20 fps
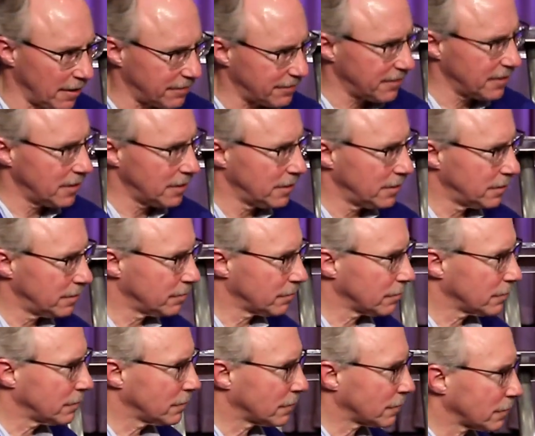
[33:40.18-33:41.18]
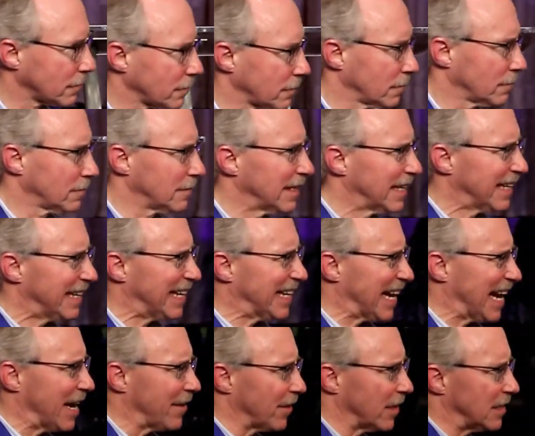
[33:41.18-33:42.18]
enough.
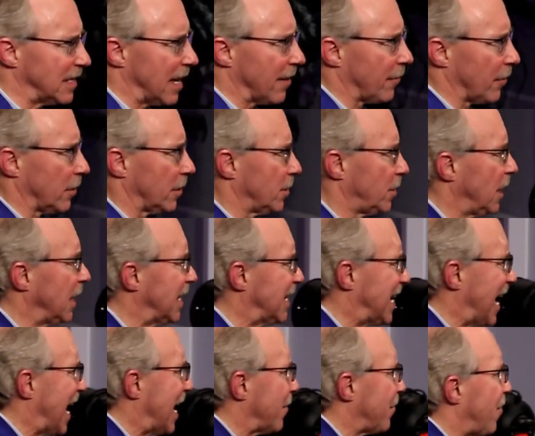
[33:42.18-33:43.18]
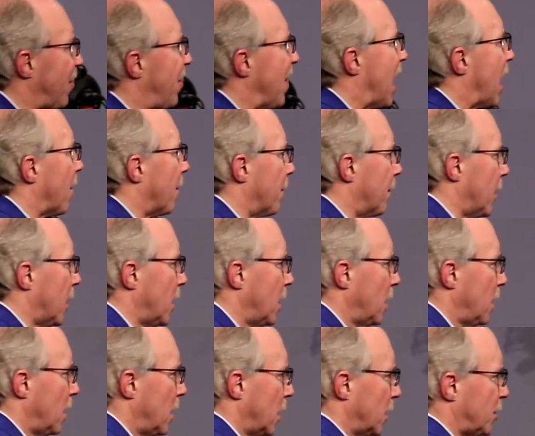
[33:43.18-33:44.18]
He gave the devil is he gave them
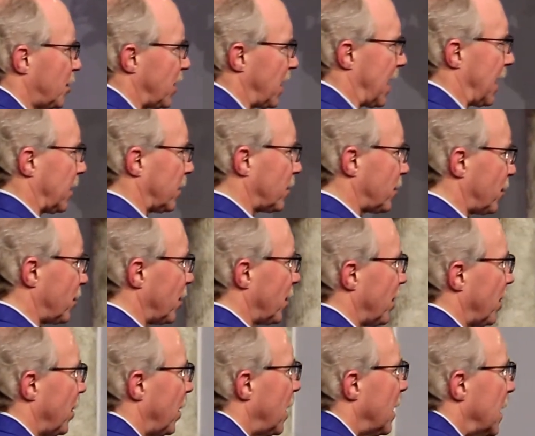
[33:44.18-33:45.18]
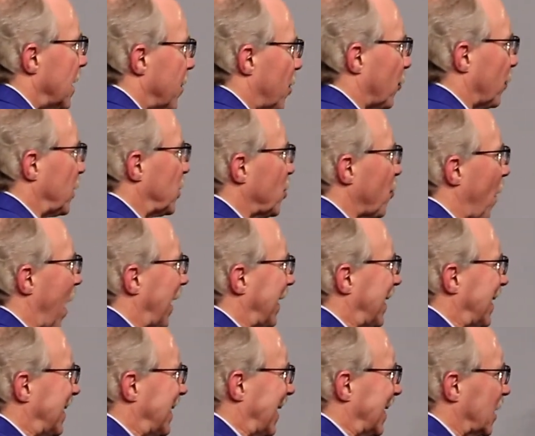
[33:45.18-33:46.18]
a chance. And the reason
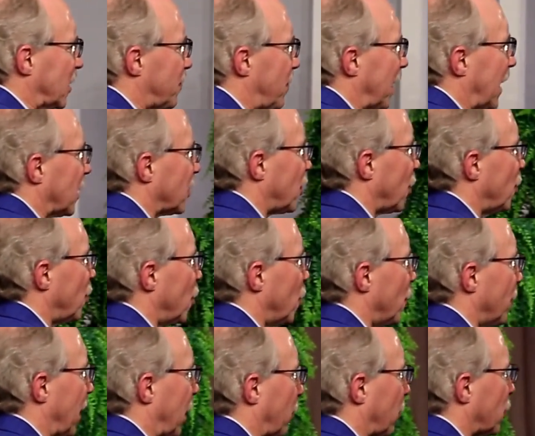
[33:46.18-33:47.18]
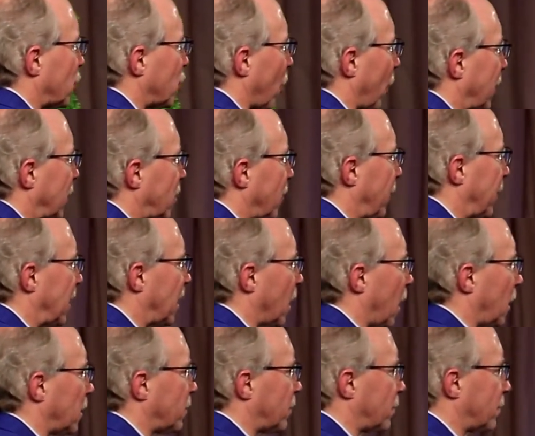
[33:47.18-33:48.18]
why he did is because he knew that was going to be
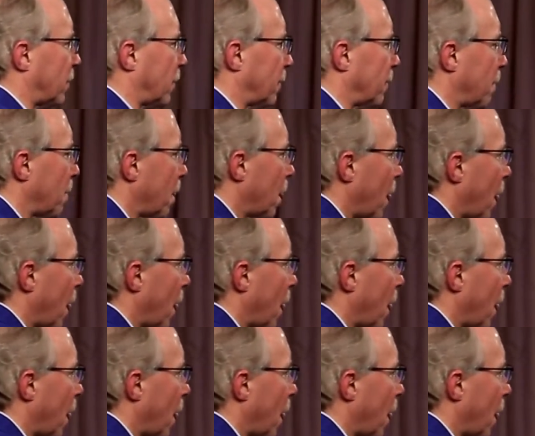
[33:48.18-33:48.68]
God's turn.